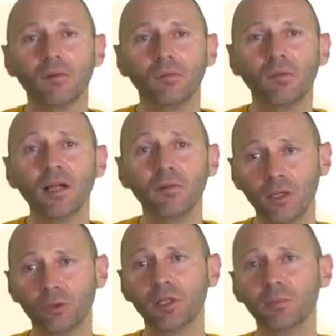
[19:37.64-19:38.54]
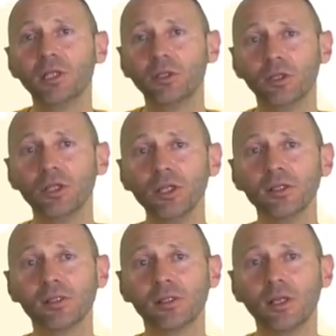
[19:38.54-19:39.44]
500 million
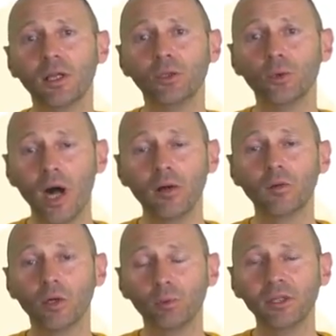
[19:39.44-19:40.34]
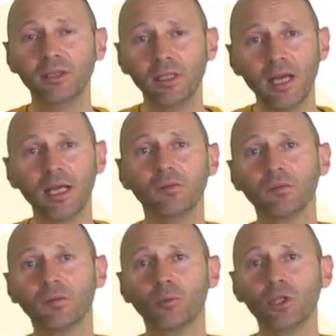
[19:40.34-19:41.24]
years, you have already
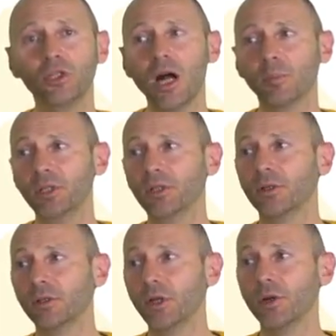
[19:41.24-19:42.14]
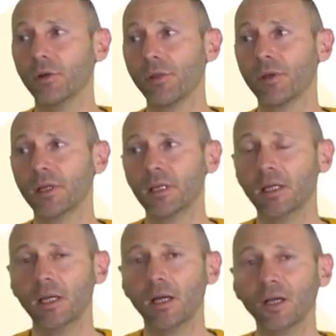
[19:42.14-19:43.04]
life which appear on Earth.
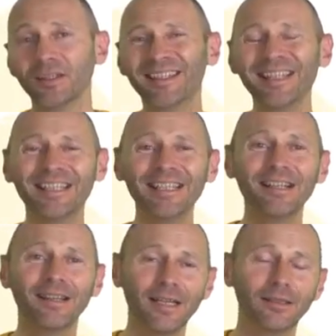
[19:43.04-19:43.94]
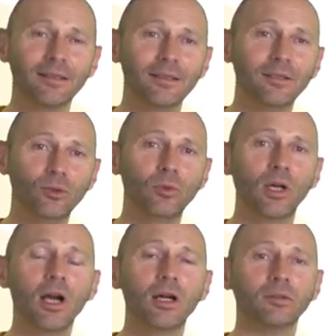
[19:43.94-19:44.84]
And taking that into
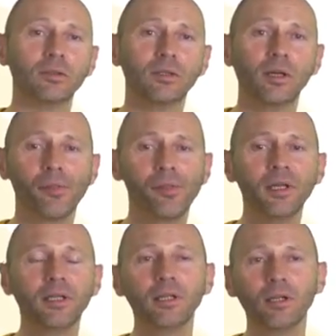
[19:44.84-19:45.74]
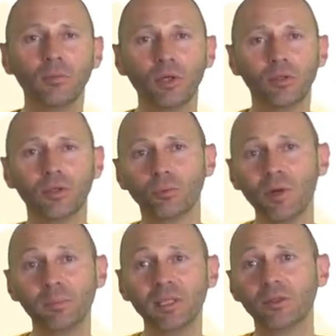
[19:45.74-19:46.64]
account and thinking about the
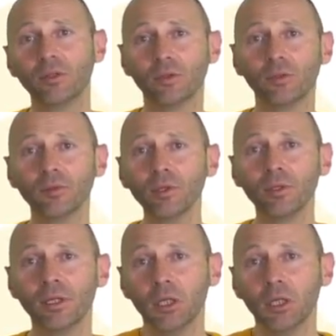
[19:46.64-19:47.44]
rapid turnover,